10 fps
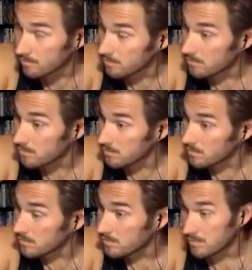
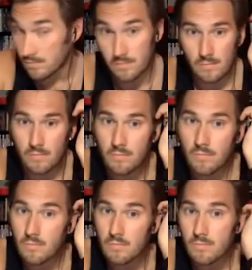
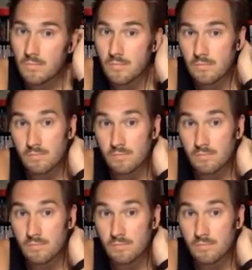The person shown says nothing.